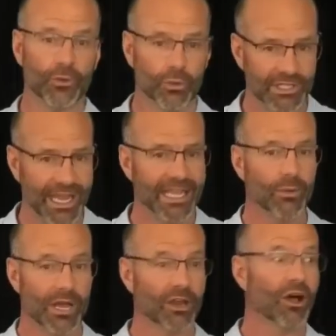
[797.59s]
or take
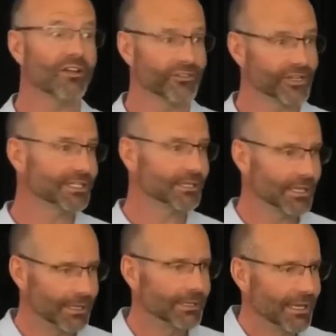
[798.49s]
away life in
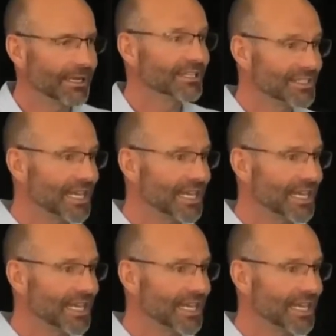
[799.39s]
its